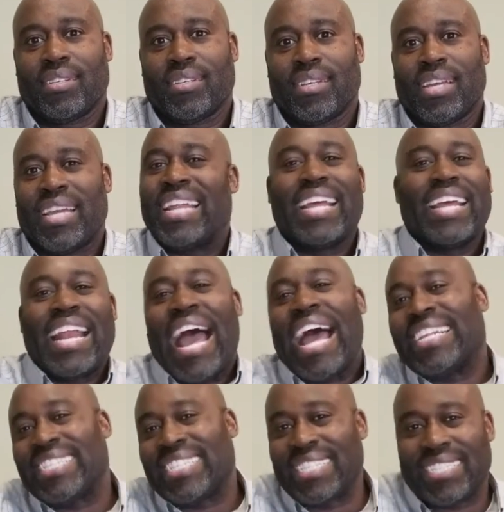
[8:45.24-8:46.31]
And
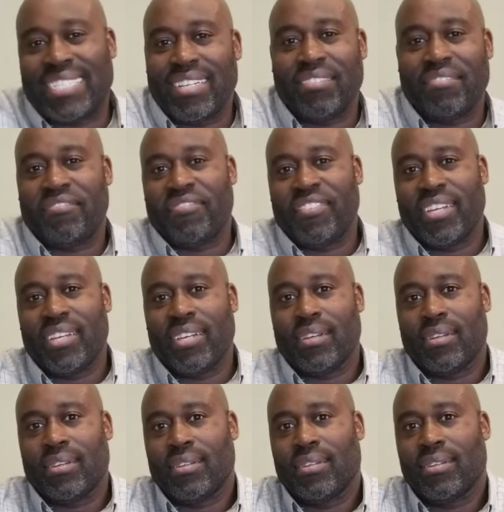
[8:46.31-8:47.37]
I just didn't
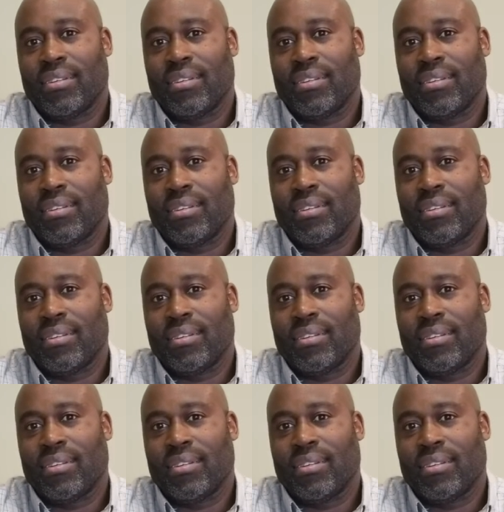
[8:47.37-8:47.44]
feel,